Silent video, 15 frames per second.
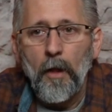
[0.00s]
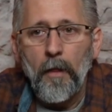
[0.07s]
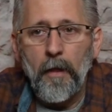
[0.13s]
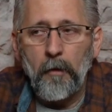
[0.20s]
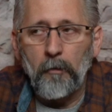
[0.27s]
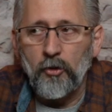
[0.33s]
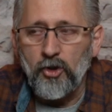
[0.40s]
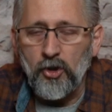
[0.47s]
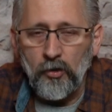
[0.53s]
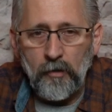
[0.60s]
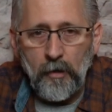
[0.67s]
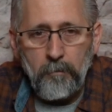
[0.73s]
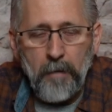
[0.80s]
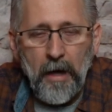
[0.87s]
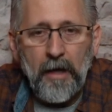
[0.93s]
that was just
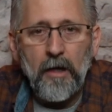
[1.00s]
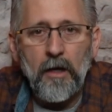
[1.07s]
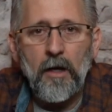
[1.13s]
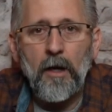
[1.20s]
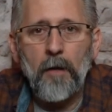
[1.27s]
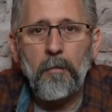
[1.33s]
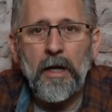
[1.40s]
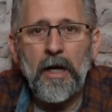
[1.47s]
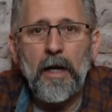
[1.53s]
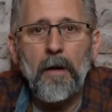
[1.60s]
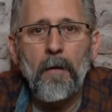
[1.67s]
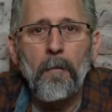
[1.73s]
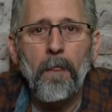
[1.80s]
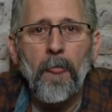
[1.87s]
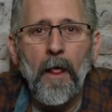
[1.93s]
embedded in me,